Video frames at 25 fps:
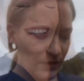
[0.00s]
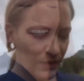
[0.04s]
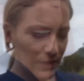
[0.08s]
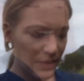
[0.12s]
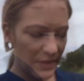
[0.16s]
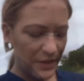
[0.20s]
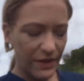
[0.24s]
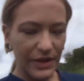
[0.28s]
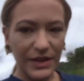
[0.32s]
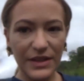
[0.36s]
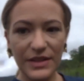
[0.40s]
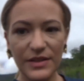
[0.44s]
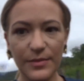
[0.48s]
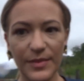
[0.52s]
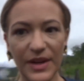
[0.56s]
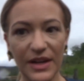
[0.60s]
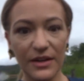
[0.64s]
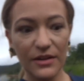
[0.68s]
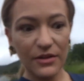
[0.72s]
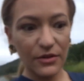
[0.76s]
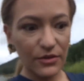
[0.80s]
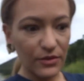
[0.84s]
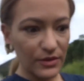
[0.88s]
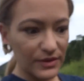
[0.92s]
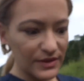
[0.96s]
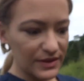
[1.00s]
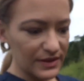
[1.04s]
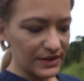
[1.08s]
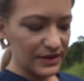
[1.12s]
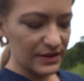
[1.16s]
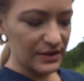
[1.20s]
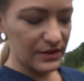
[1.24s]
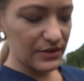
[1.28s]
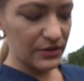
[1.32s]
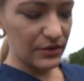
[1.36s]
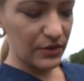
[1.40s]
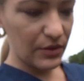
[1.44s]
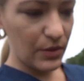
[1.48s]
Alrighty, so I'm out of the horses and
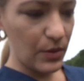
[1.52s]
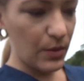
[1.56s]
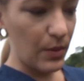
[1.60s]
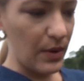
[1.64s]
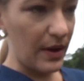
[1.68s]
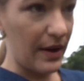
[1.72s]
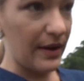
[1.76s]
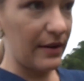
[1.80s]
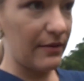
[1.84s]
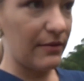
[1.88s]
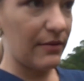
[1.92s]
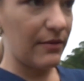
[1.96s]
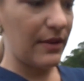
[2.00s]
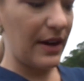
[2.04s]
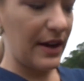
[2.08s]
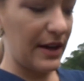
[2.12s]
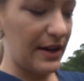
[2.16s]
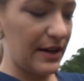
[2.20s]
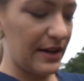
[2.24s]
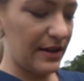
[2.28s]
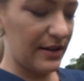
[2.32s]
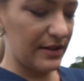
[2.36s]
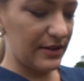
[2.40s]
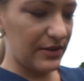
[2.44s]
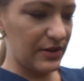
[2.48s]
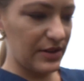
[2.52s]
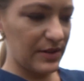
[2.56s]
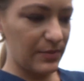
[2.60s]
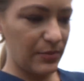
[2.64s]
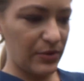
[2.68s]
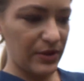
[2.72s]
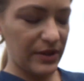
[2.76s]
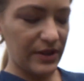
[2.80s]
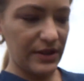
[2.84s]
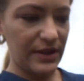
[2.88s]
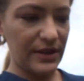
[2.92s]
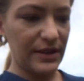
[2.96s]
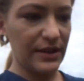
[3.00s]
it's not quite raining. It's just
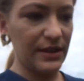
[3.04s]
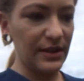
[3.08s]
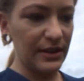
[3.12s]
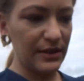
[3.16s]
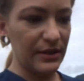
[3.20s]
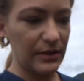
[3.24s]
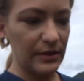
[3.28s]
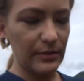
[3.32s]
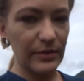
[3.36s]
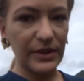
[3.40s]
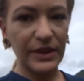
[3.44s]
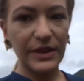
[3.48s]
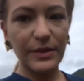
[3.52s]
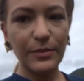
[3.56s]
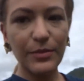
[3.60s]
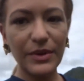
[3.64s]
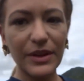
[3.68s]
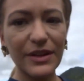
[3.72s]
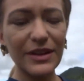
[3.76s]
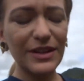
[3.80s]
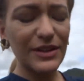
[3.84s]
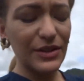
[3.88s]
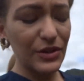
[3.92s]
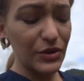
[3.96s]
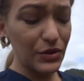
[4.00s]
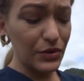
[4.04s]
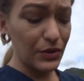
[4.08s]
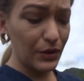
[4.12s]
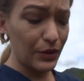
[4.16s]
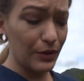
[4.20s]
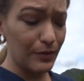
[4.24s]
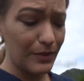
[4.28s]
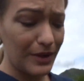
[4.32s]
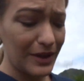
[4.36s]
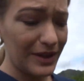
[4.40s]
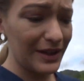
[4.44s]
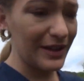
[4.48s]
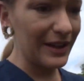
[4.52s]
sprinkling a little bit, but it's so
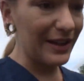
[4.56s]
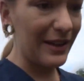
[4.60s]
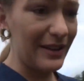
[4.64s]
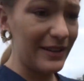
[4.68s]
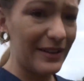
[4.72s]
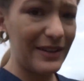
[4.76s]
muddy out